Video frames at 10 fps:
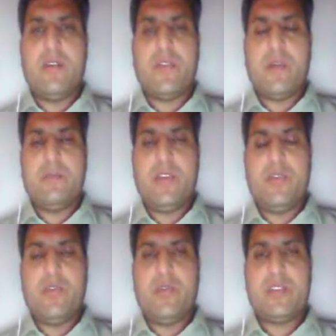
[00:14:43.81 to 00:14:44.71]
from the
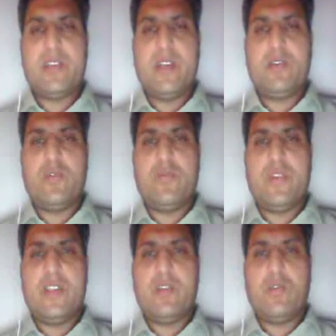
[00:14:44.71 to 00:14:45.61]
universe and to
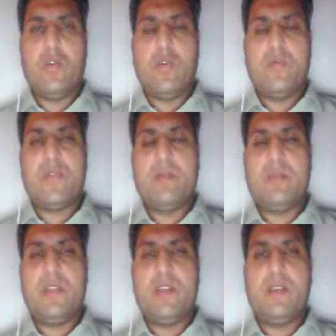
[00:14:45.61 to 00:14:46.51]
free the globe
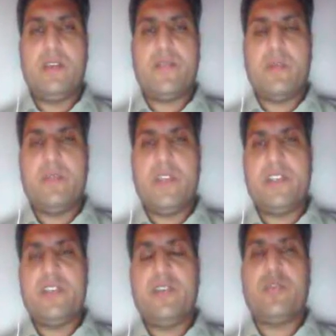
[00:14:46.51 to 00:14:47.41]
from
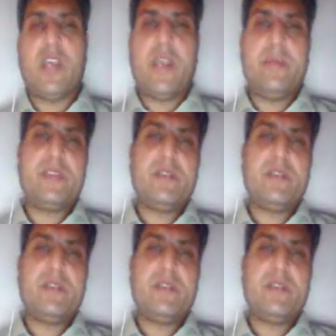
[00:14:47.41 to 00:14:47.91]
these serotypes.